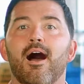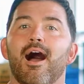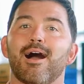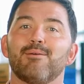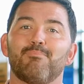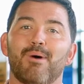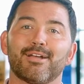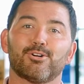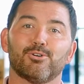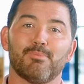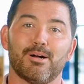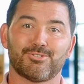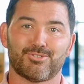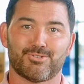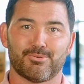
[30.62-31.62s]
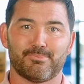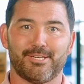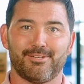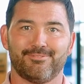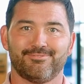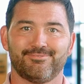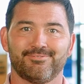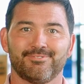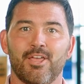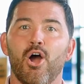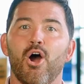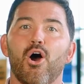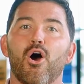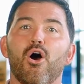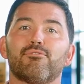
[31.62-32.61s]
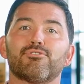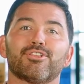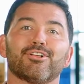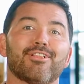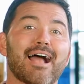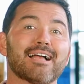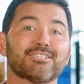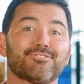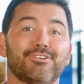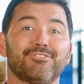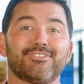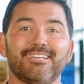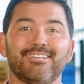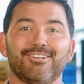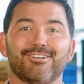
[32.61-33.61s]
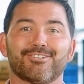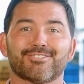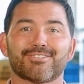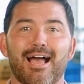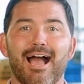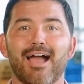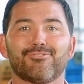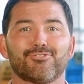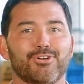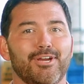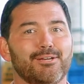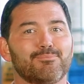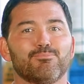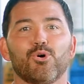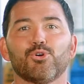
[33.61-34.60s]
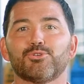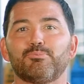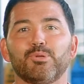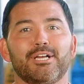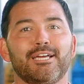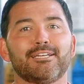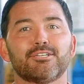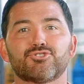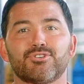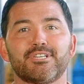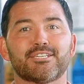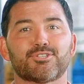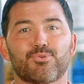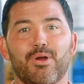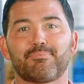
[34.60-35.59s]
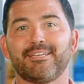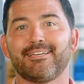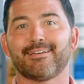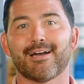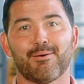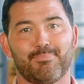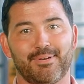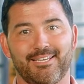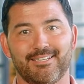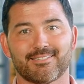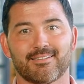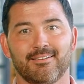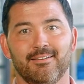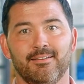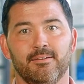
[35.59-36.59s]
I'm Michael Munsterman. Over the last 15 years, I've created multiple industry-disrupting companies.